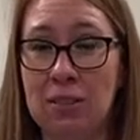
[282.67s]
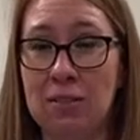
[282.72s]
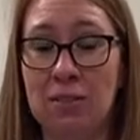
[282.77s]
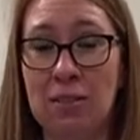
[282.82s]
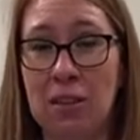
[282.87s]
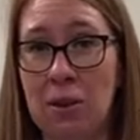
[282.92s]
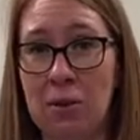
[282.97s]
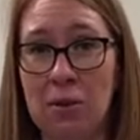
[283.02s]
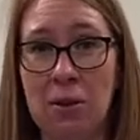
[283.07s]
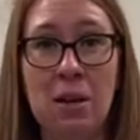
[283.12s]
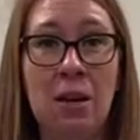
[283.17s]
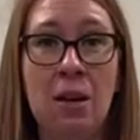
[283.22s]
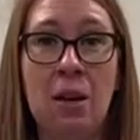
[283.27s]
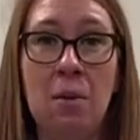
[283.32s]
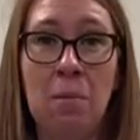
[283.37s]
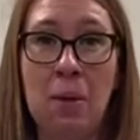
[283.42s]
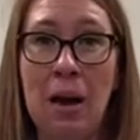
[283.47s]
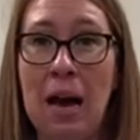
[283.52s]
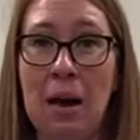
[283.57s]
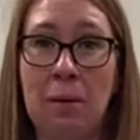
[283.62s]
So
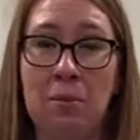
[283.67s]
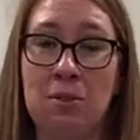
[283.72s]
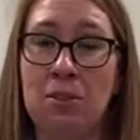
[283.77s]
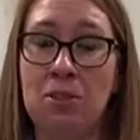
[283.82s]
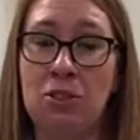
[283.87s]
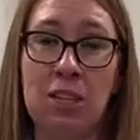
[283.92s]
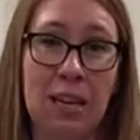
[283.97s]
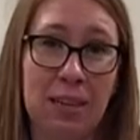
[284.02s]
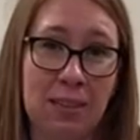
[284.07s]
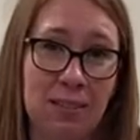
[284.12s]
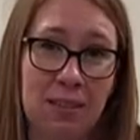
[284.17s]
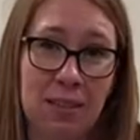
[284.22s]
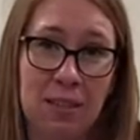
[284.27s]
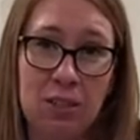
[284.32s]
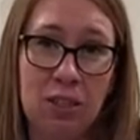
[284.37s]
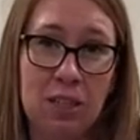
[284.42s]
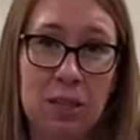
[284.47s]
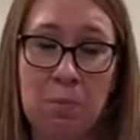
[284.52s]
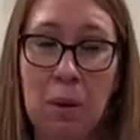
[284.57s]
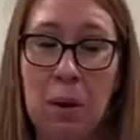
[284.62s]
perhaps suggest that
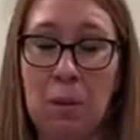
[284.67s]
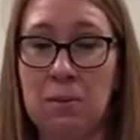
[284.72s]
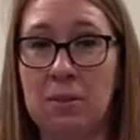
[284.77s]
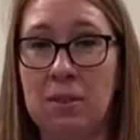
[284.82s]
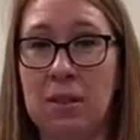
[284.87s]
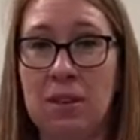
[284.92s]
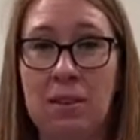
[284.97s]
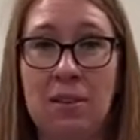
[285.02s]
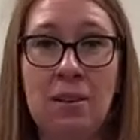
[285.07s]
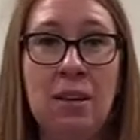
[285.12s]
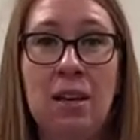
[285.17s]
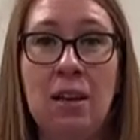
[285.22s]
she pops her